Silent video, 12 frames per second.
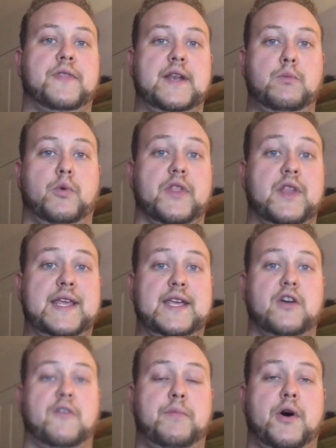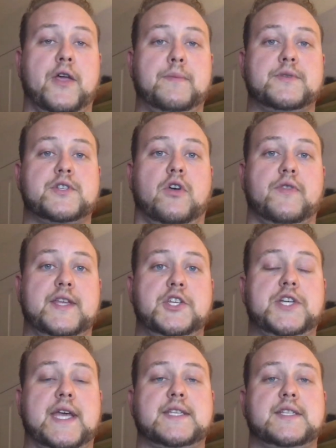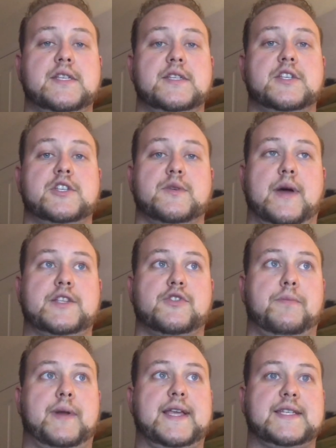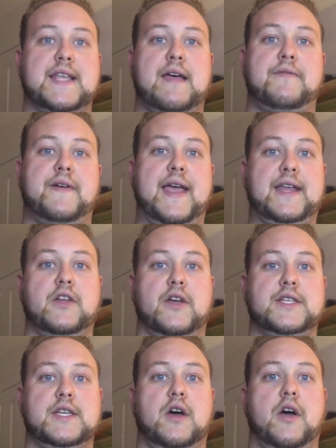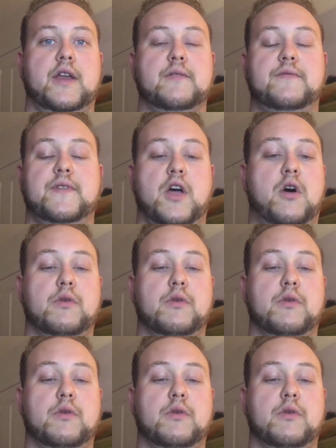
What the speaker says: one of the leak-off pipes on the injectors, so I had to replace that for £8.99 for the whole